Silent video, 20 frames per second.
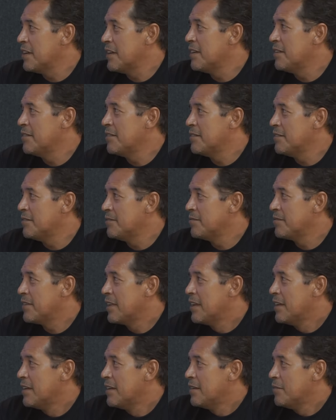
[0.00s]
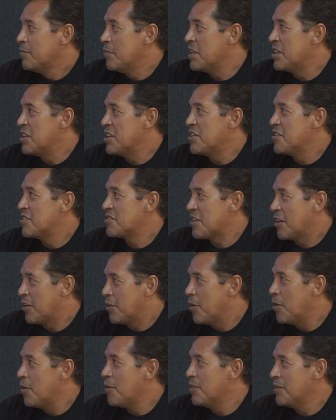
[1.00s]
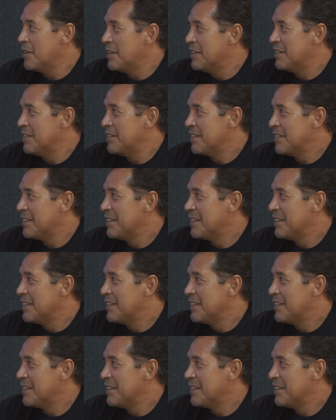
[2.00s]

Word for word: and many years ago. And